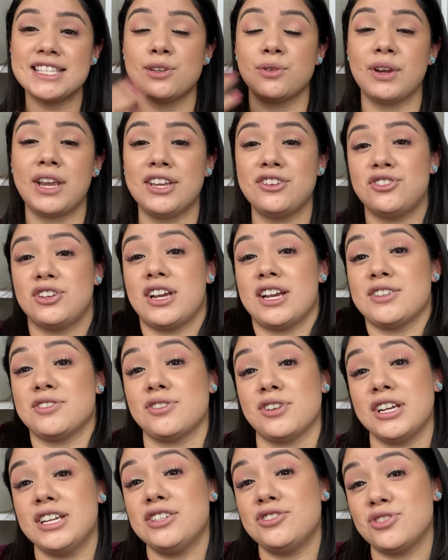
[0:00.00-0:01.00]
So in case you guys
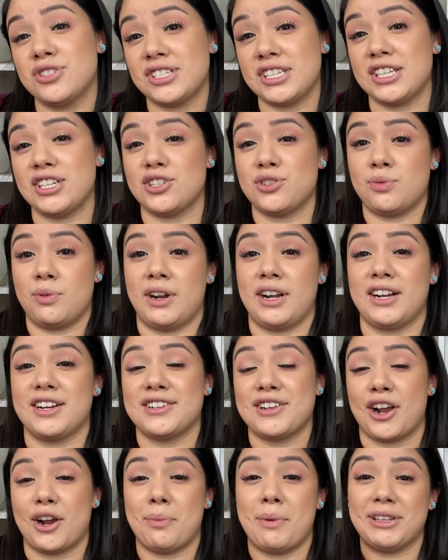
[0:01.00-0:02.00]
are interested, just wanted to
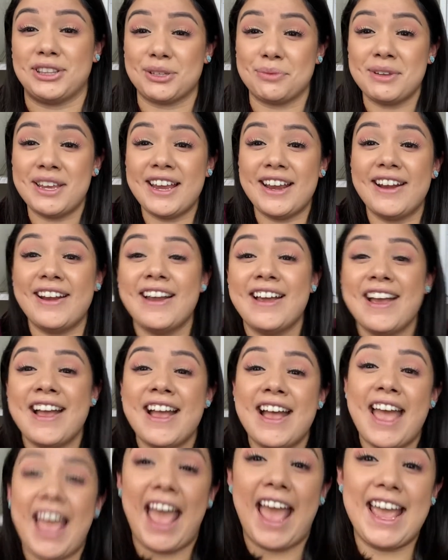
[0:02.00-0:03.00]
talk about them here.
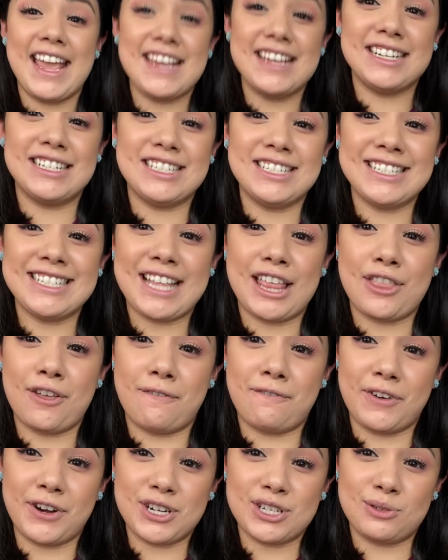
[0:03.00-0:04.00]
And the
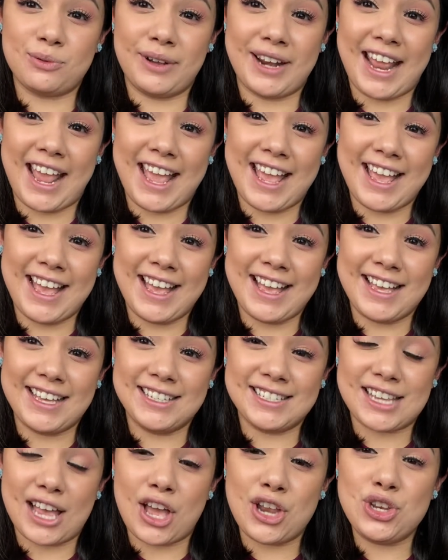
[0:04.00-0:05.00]
first one
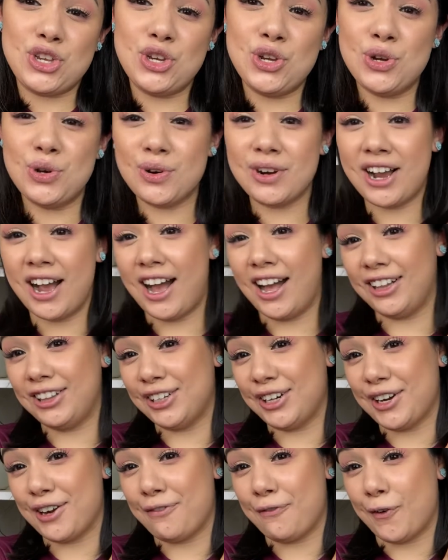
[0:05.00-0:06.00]
is a new
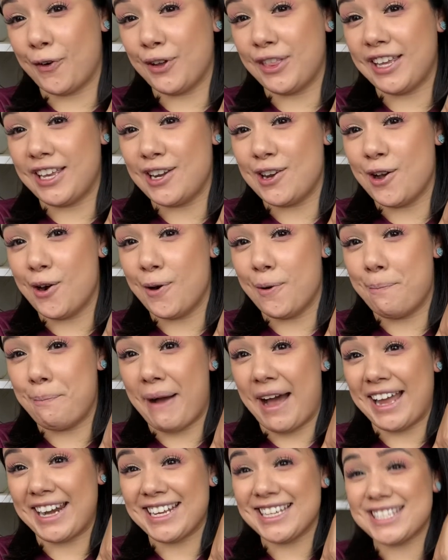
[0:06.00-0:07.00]
color for the No
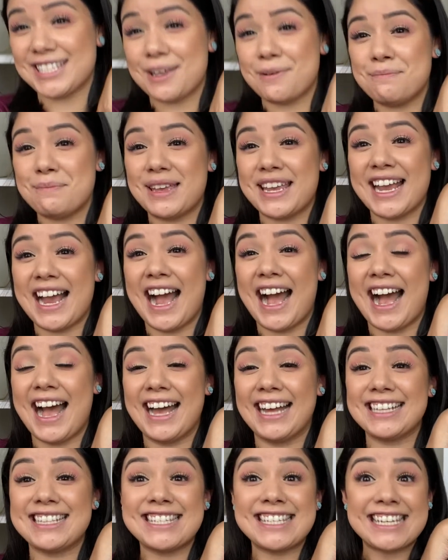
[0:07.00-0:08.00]
Pares
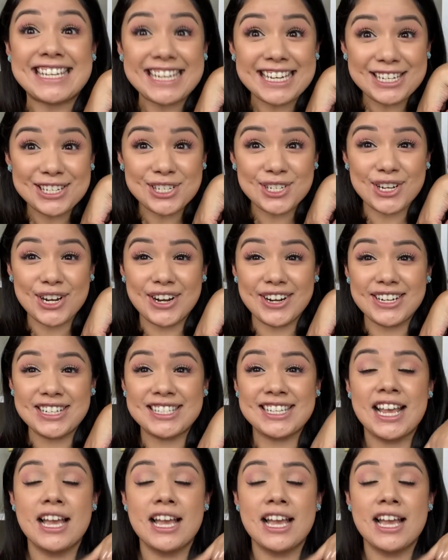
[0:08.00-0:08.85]
Mija t-shirts.